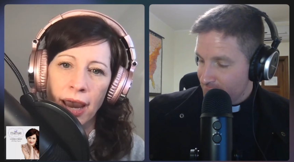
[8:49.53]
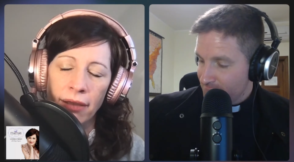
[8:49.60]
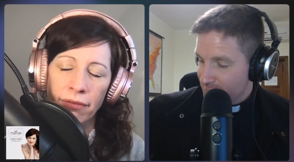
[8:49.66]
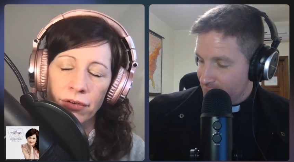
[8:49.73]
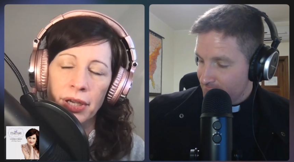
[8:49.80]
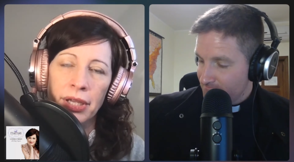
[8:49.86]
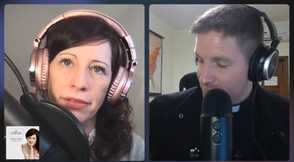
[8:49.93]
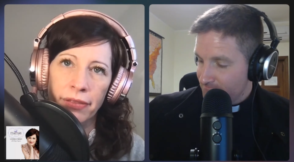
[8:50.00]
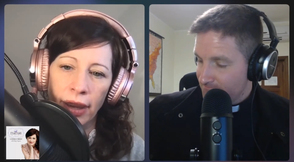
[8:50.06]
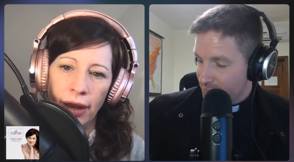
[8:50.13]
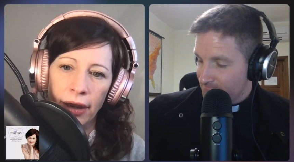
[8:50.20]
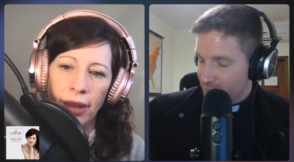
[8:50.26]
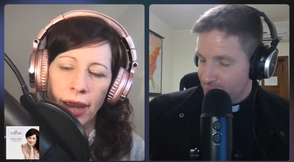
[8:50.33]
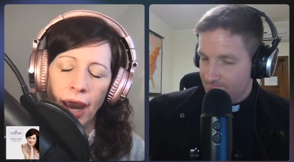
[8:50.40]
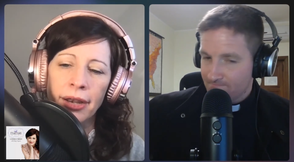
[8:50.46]

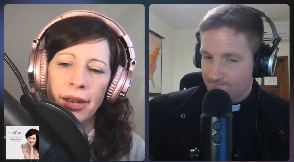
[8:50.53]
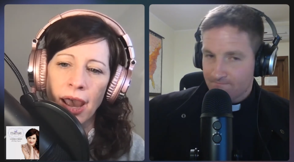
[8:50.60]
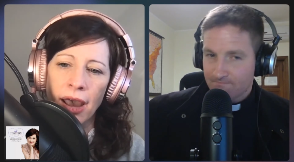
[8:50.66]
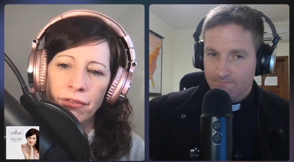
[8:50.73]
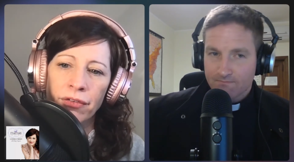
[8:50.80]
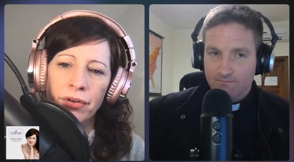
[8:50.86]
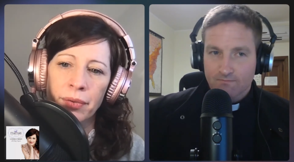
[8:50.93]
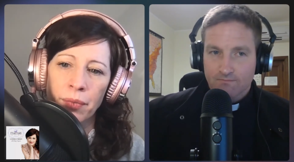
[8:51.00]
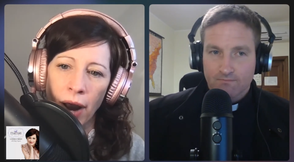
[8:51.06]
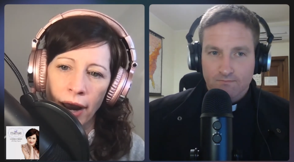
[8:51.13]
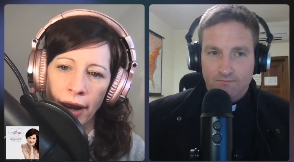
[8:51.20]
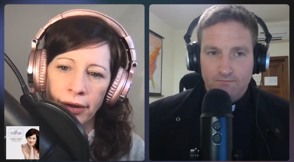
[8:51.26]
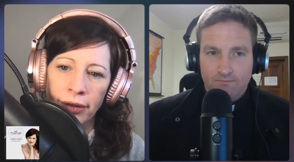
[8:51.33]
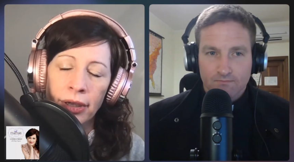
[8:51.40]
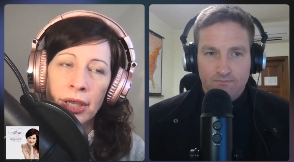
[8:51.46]
Speaker 1: everything and
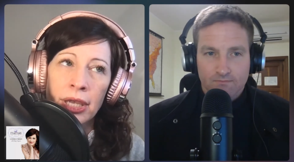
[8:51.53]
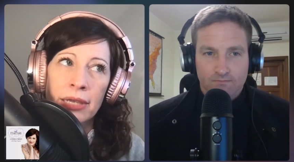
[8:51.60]
everyone,